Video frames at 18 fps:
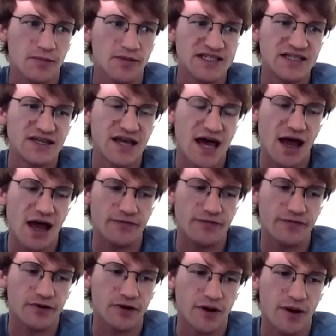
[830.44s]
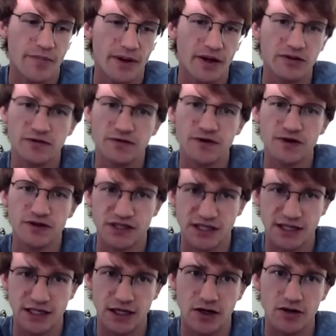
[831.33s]
did that for about the
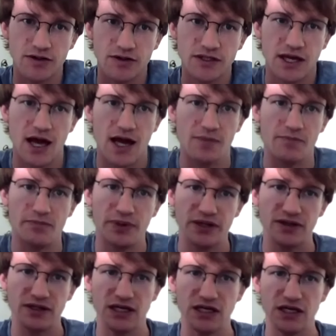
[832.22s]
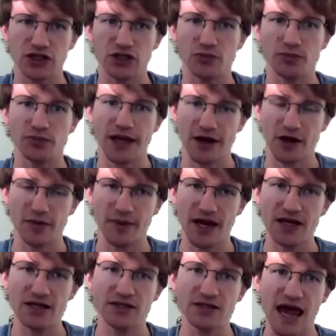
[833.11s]
first year to kind of build the initial player
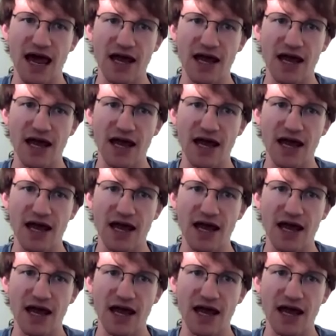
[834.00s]
base.